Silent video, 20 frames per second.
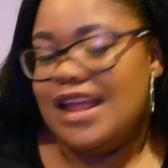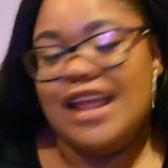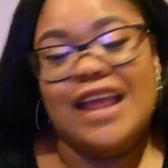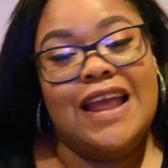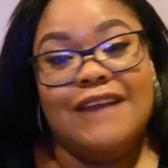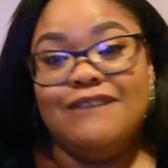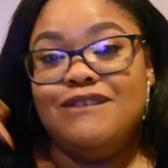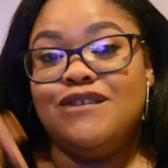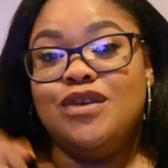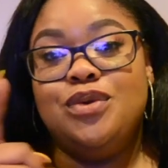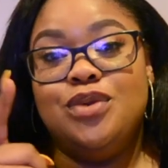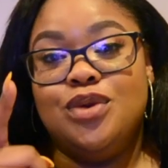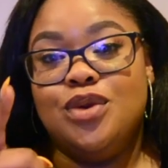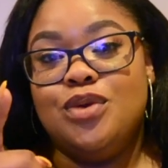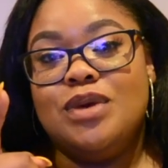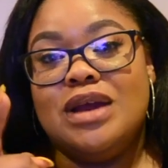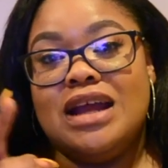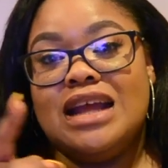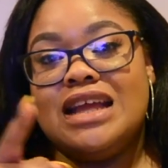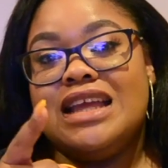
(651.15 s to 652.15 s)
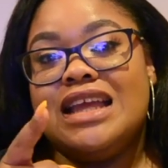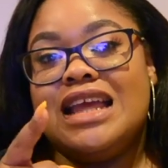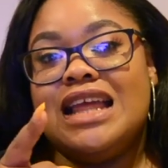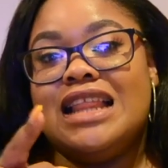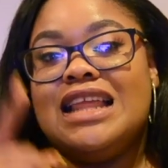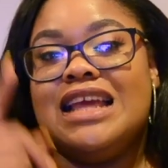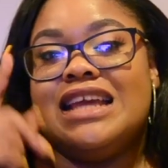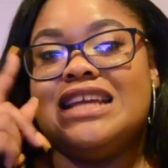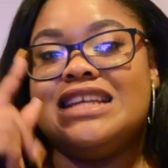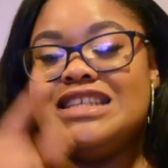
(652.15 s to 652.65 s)
If you know where I can get
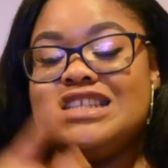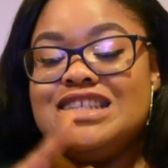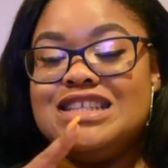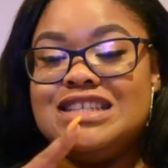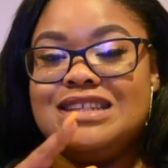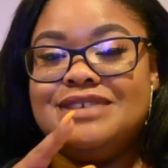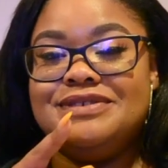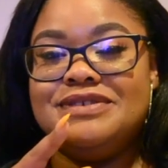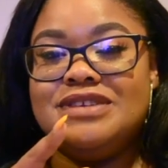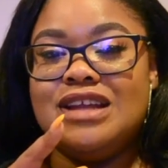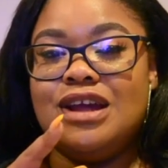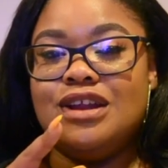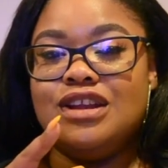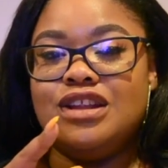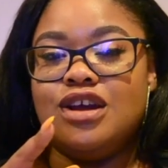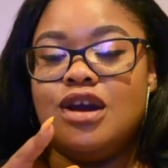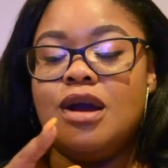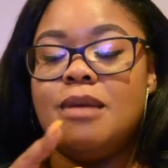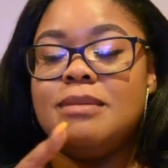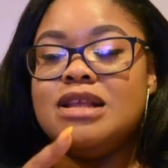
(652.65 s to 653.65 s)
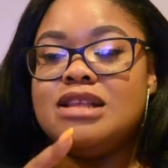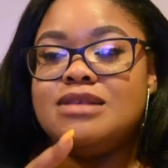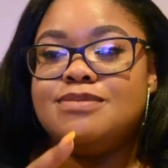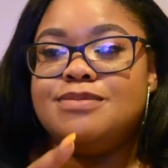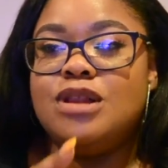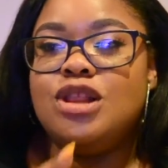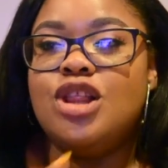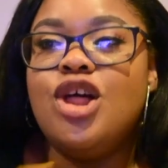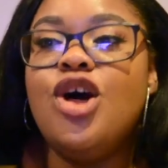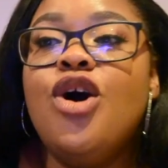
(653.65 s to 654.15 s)
leggings, just leave it down in the comments
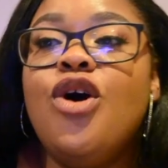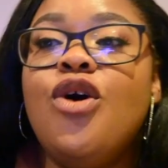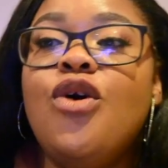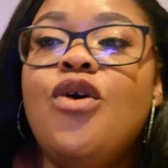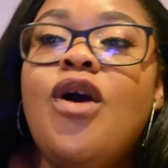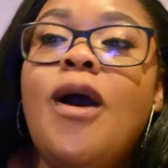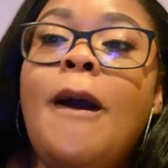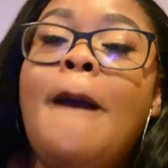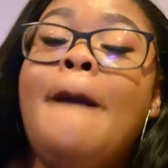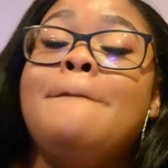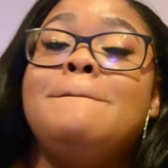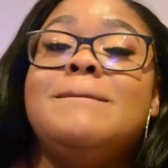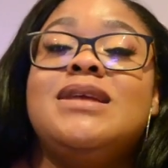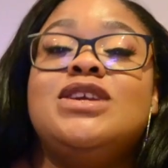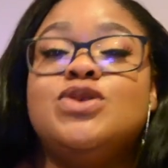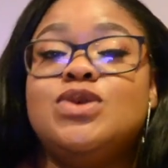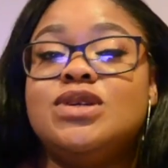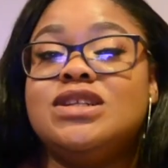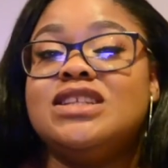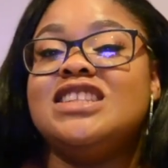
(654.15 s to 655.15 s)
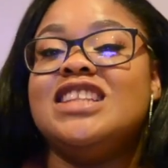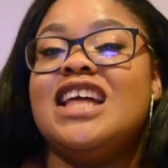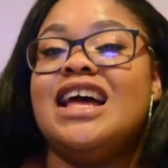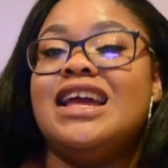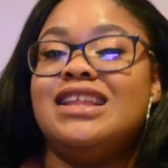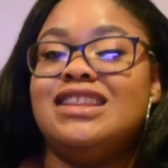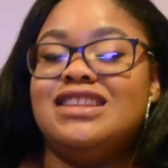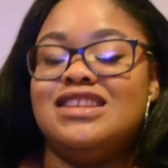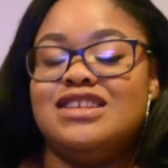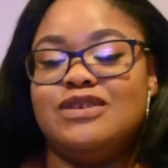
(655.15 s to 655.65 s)
below. Be sure to
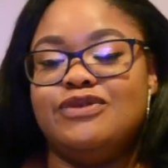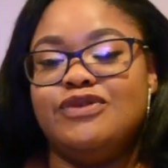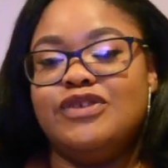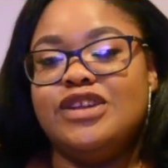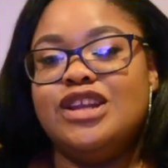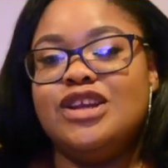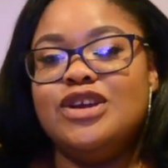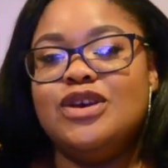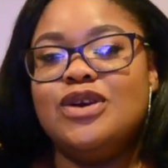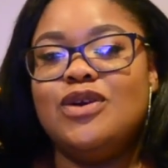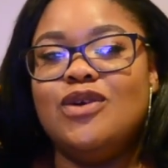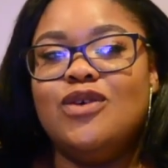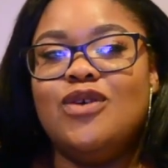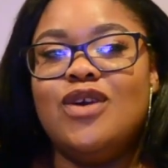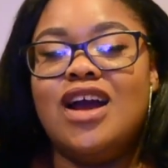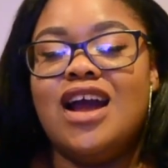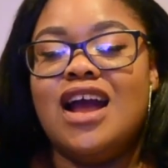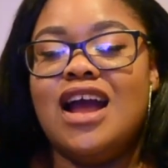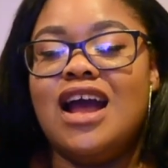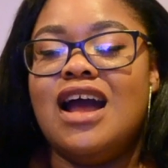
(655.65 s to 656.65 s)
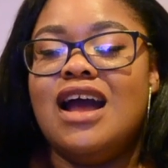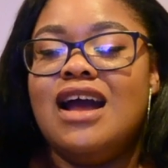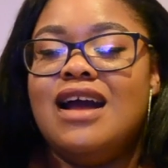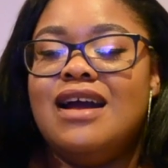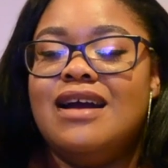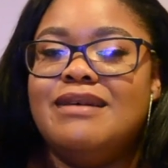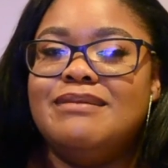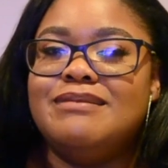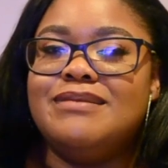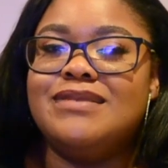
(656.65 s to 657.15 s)
like this video,
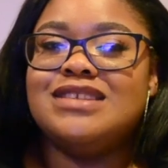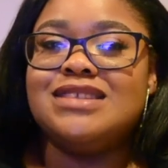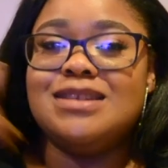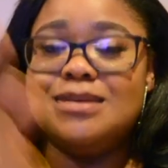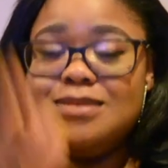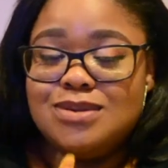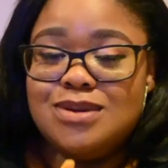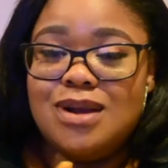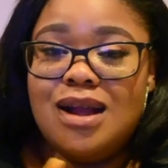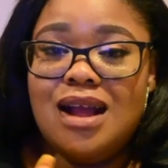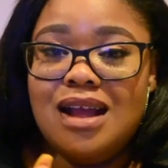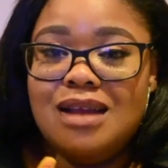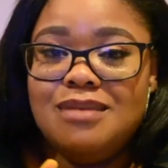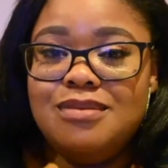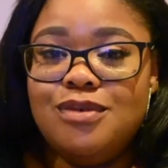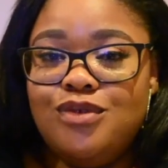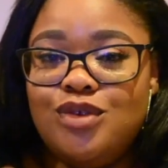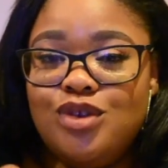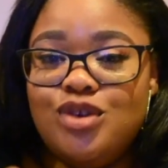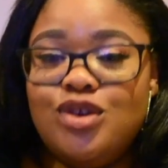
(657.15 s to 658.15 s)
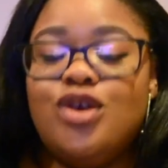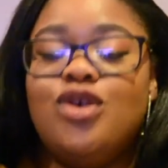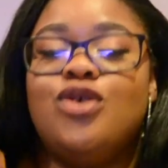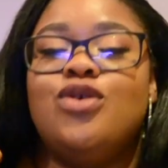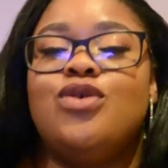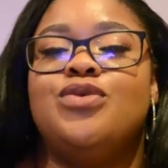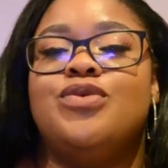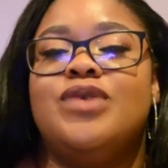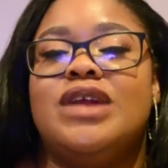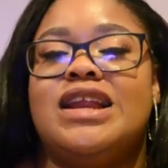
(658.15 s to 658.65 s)
subscribe if you're not
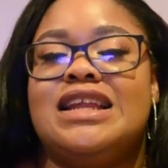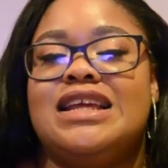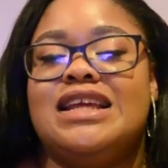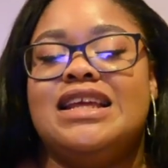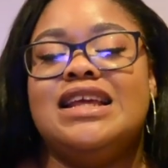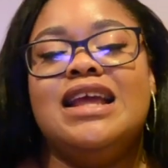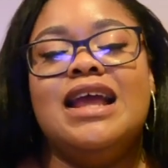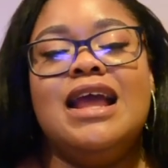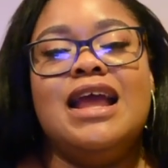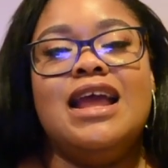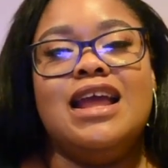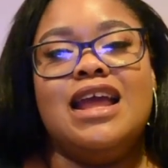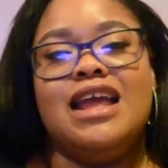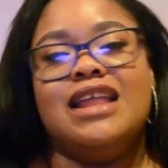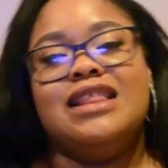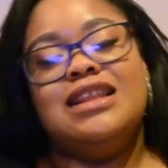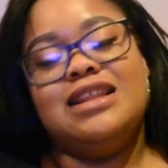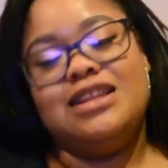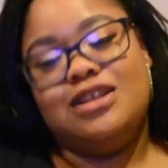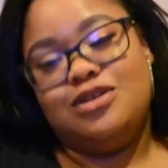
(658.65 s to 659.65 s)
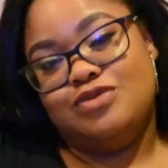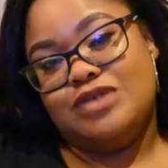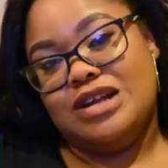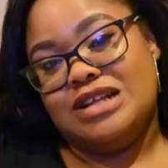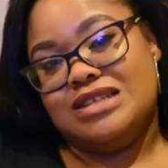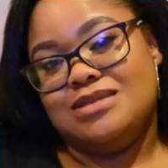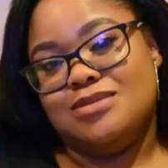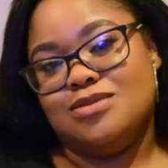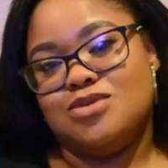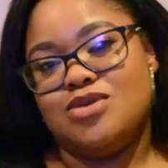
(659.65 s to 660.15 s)
already. Hit the little
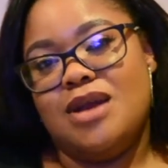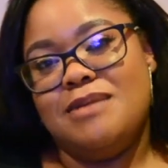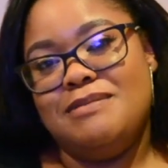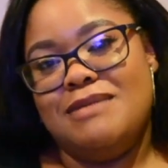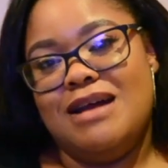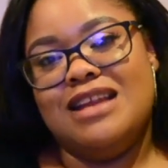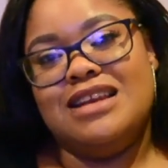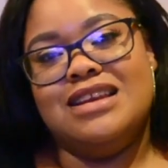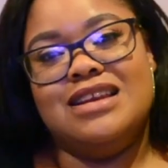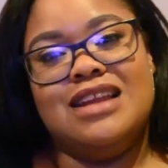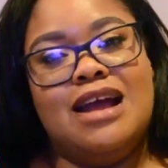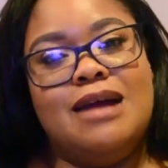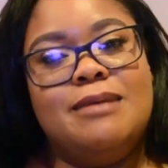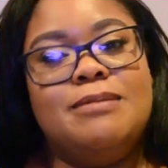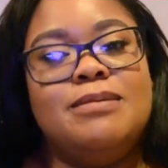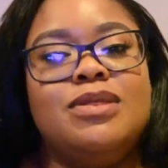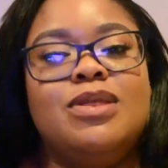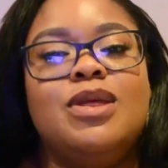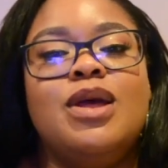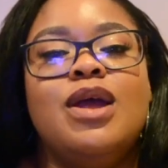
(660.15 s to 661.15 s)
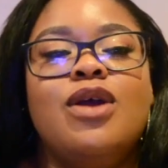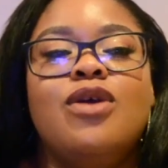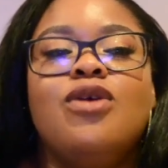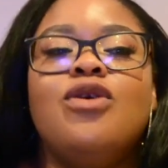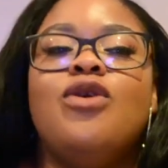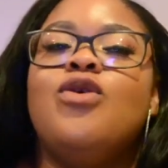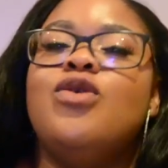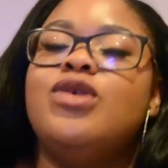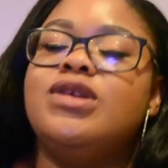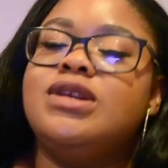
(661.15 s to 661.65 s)
red subscribe button up
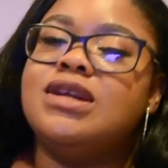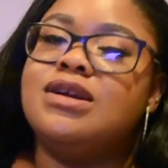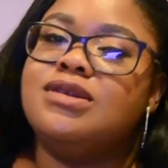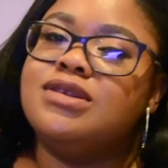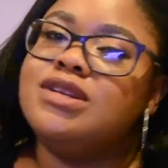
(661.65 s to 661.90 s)
there or down